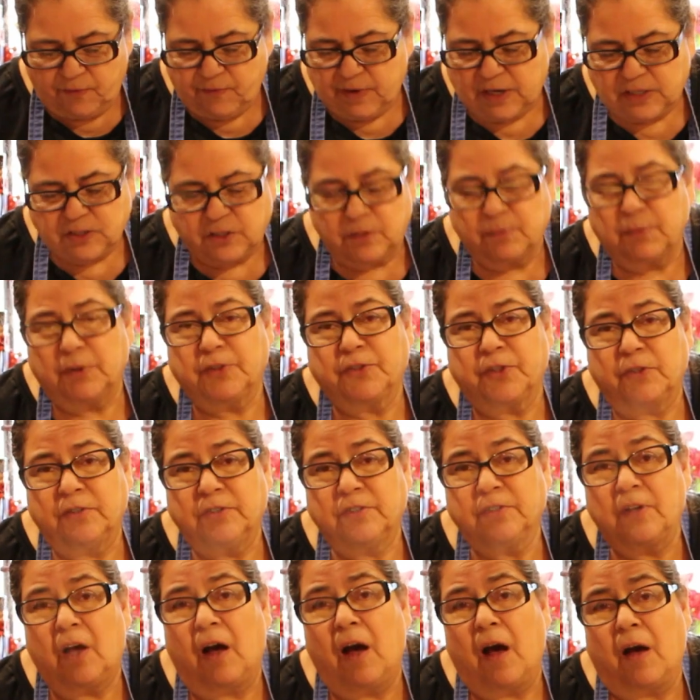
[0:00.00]
your vegetables are
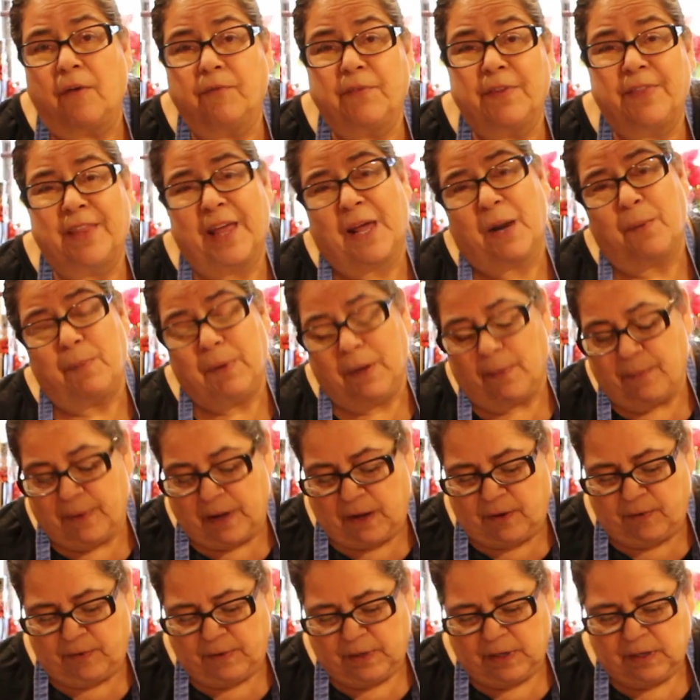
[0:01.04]
soft, and that'll be
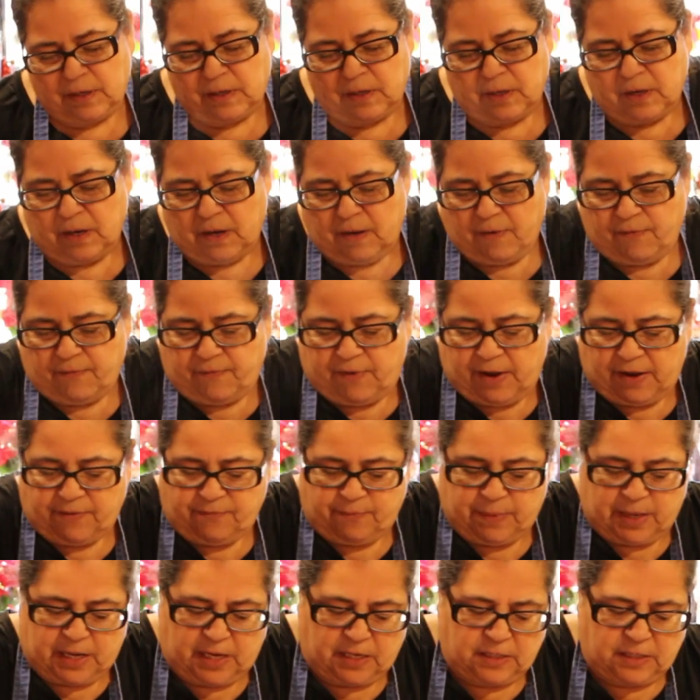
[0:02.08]
about
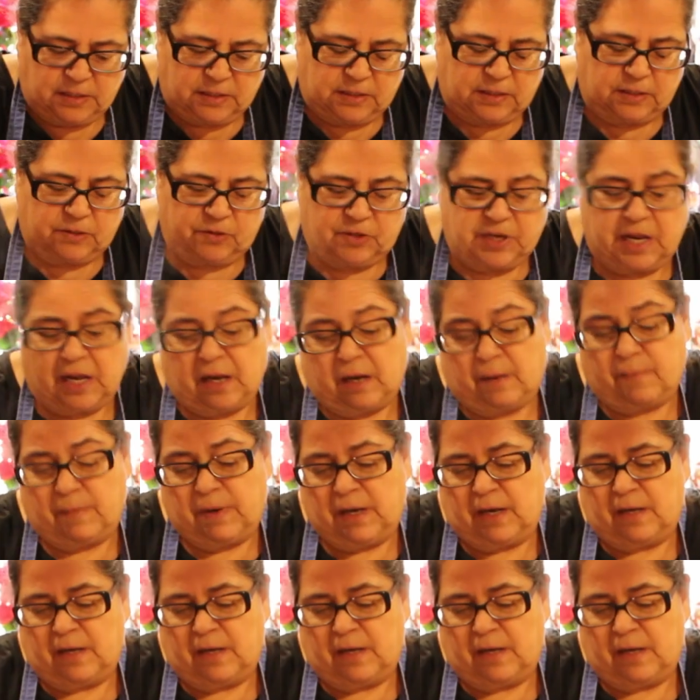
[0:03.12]
5 minutes, 10